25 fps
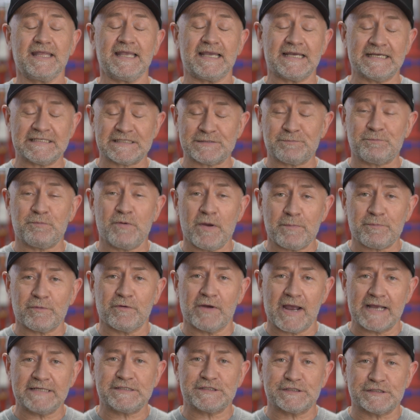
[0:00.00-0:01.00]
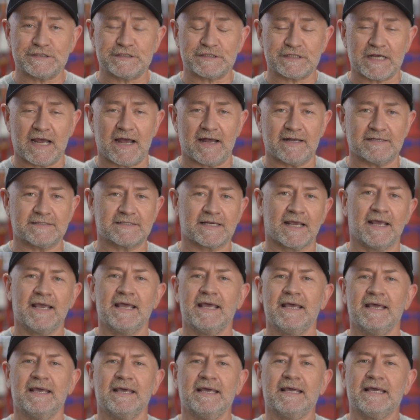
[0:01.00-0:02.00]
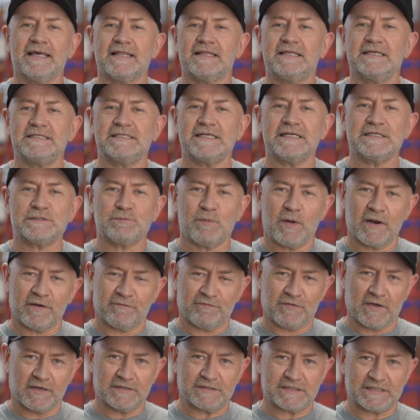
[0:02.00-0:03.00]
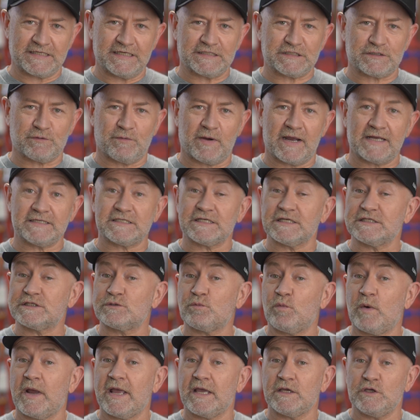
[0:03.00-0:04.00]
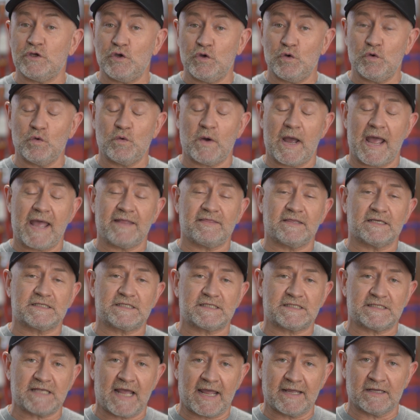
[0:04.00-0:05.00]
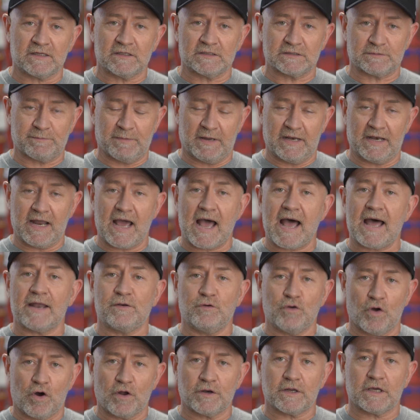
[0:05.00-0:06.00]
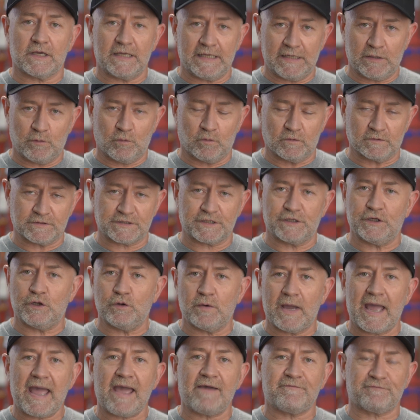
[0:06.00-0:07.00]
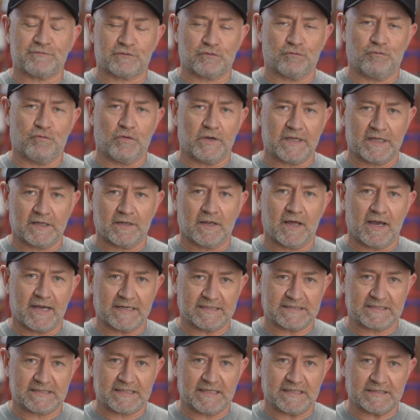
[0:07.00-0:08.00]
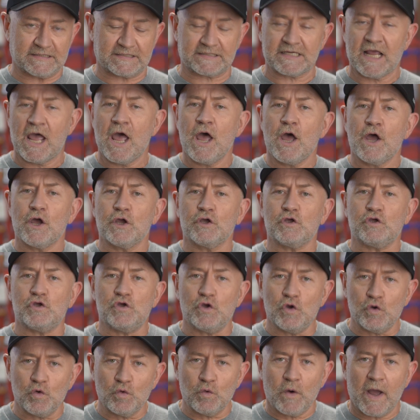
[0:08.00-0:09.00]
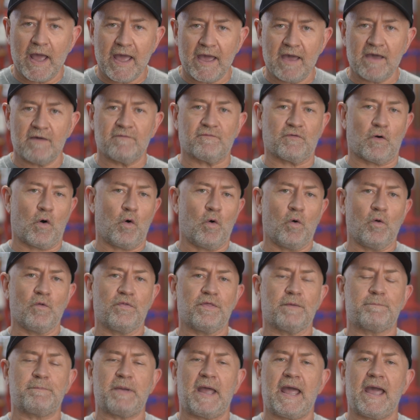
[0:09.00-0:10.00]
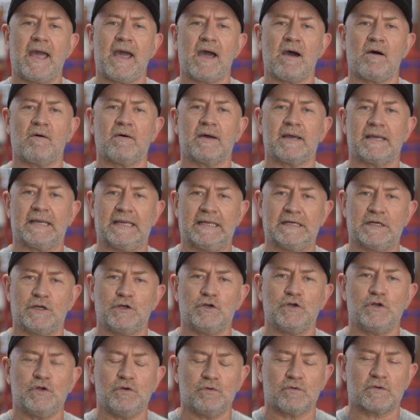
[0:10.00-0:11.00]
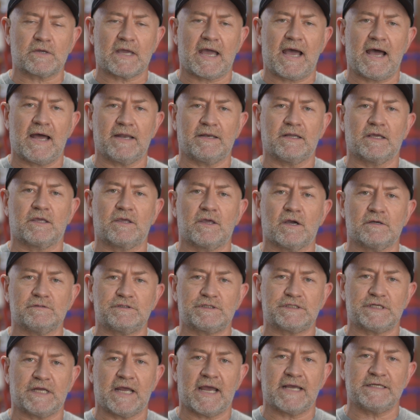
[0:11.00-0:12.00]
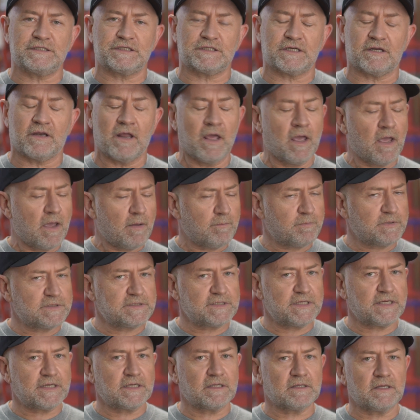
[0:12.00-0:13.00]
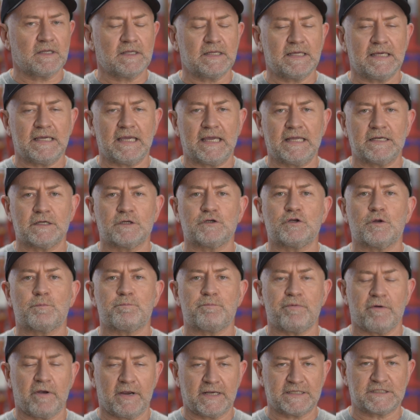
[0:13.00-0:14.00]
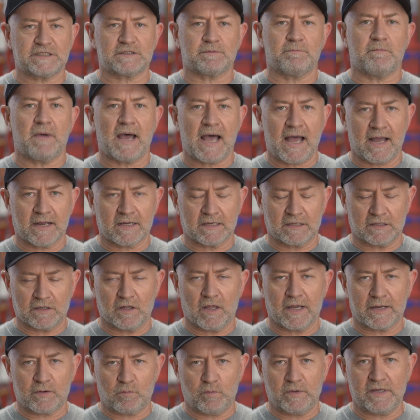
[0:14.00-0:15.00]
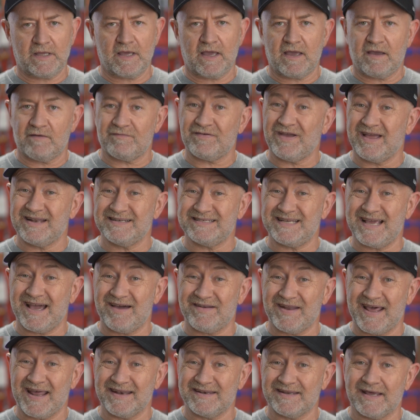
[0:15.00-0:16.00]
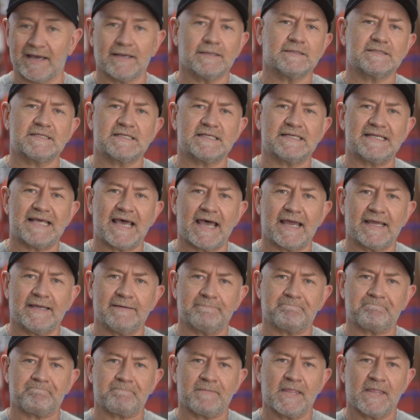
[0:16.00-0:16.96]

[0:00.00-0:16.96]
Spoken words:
It's a preparation charge. This is one of those situations where you and the salesman are not equals, and you have to realise this. You have all the power in a new car negotiation, particularly in a depressed market like we have down under today.